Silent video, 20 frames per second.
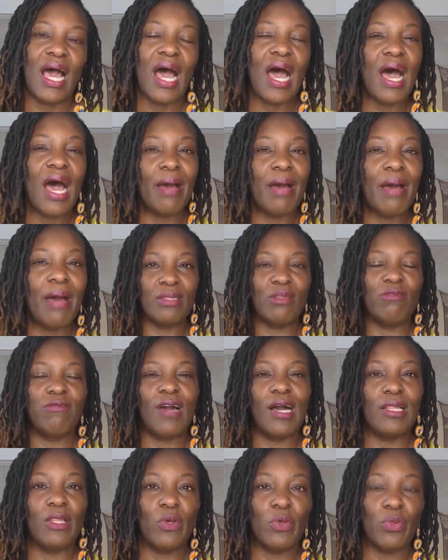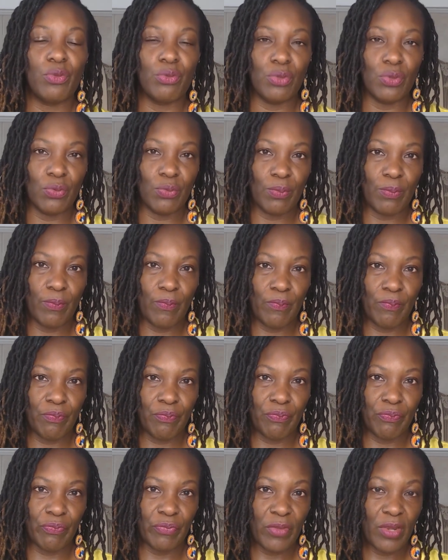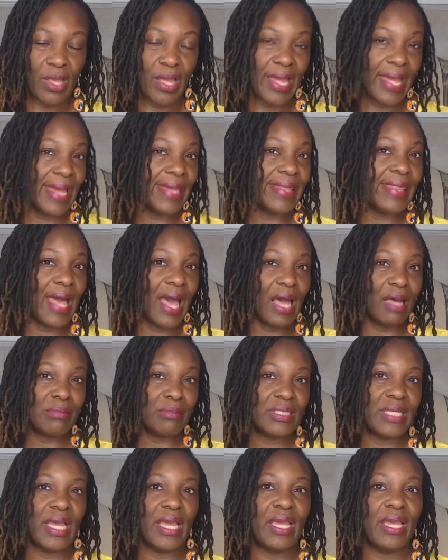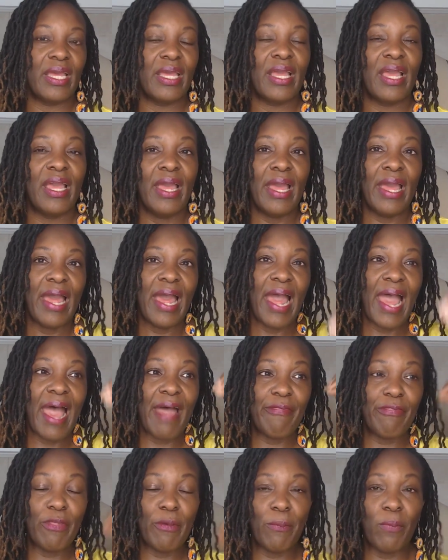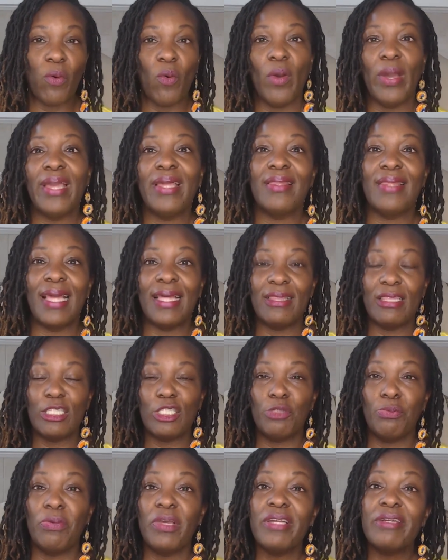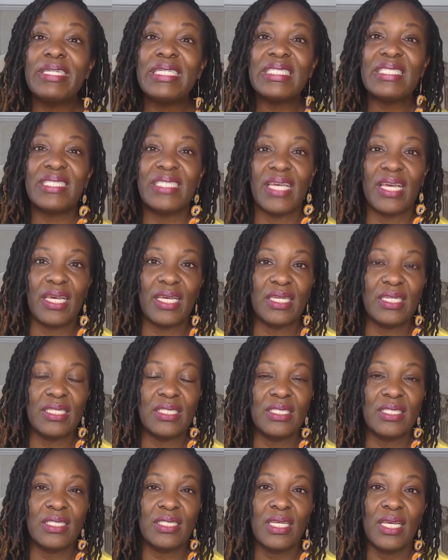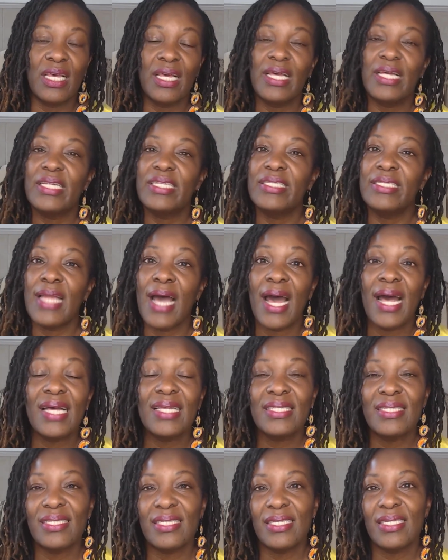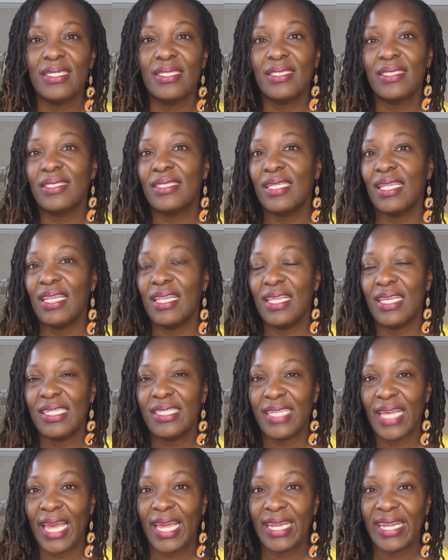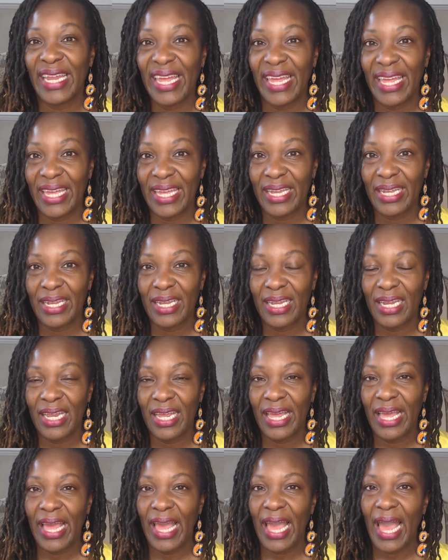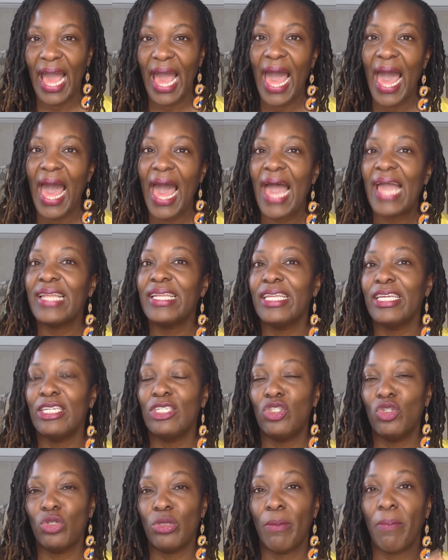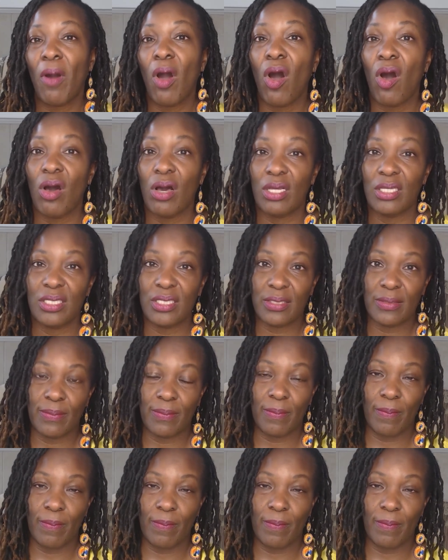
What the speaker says: I'm going to follow through. And I'm saying at the point that the spirit says, nah, sis, this ain't it, I need you to pause.